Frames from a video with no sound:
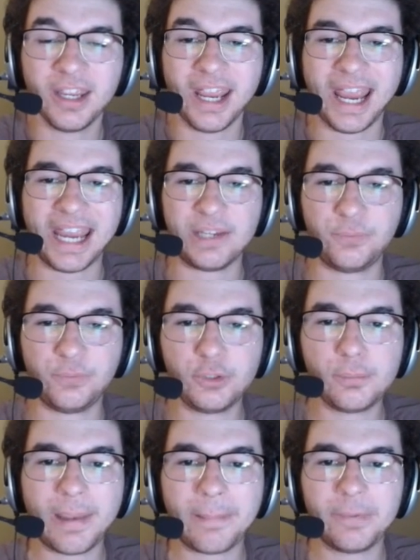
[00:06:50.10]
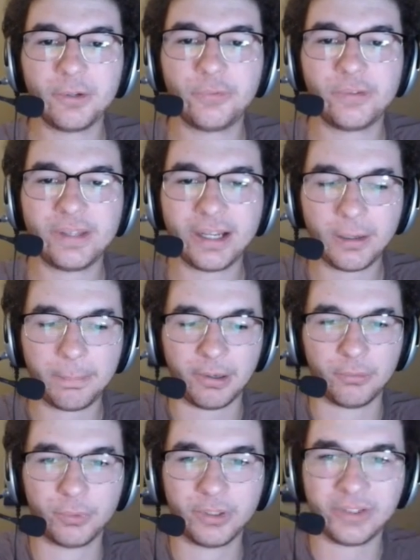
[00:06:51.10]
A few members in there,
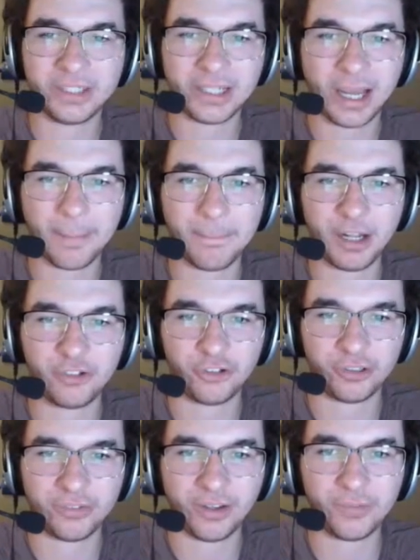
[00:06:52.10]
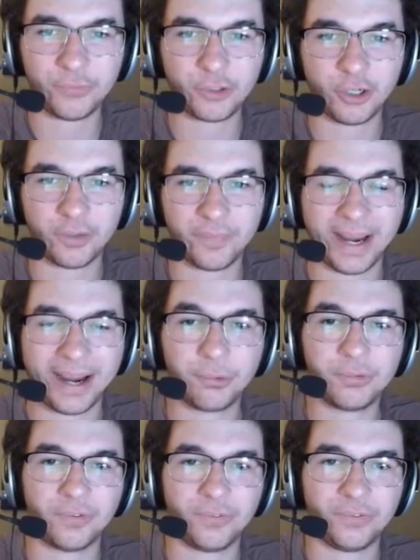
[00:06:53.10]
but really not much. It does curve
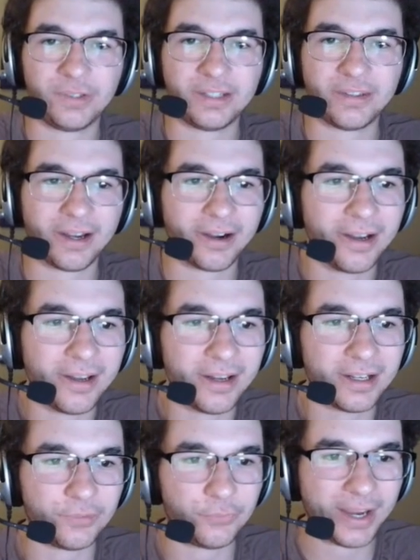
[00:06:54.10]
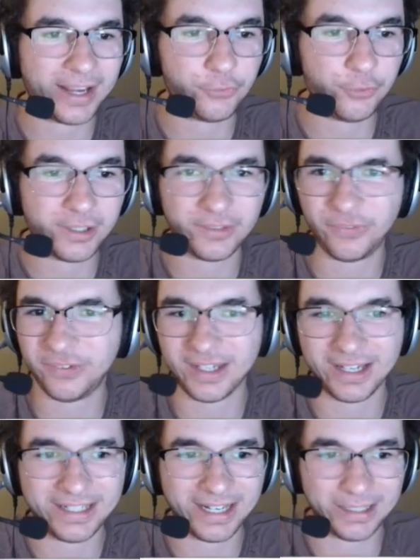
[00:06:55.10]
out to sea there, because as you can see,
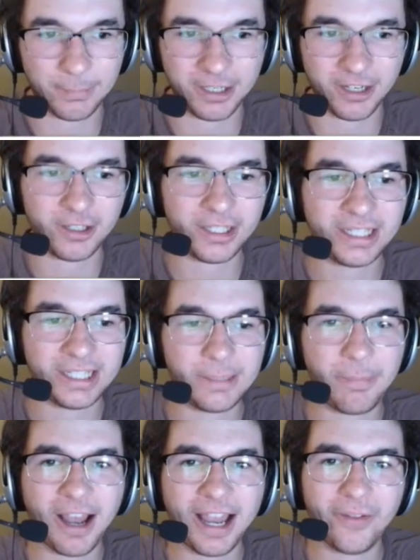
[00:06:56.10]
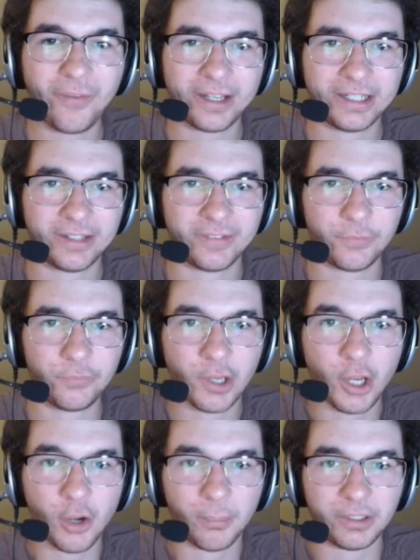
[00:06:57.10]
again, I'm going to keep highlighting this.
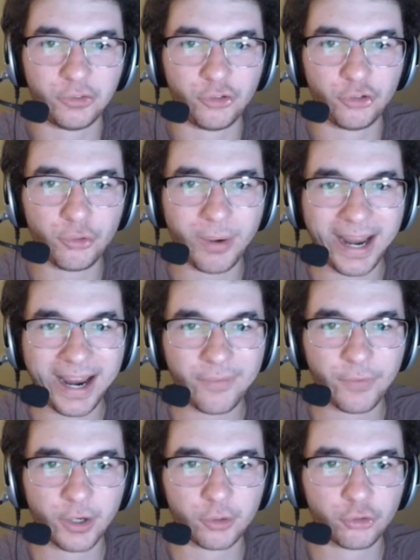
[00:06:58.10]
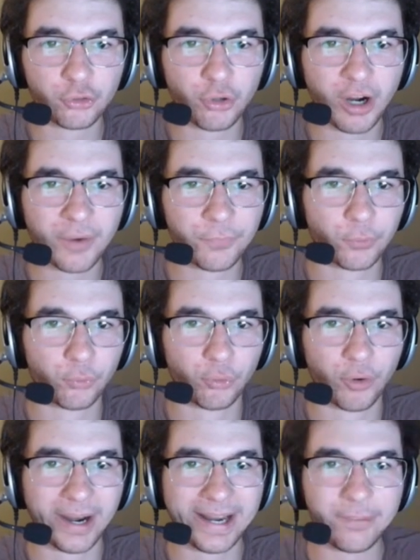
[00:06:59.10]
We do have our trough
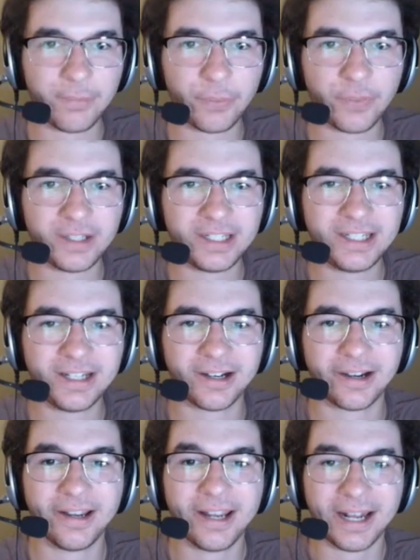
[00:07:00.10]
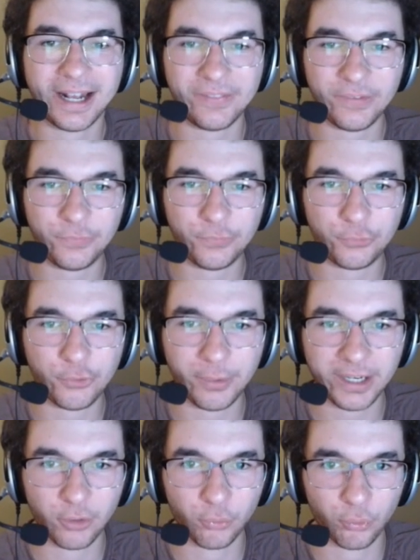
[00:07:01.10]
right within here, and this is
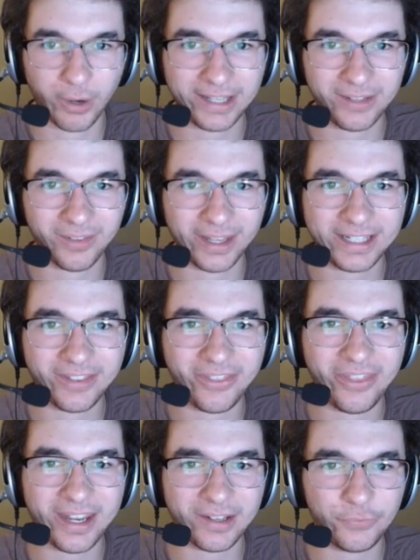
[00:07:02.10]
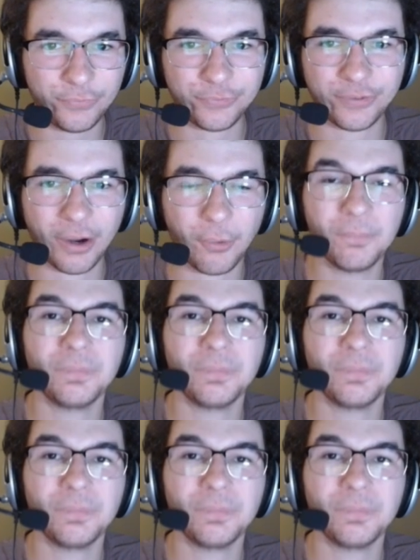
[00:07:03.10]
doing right like this. So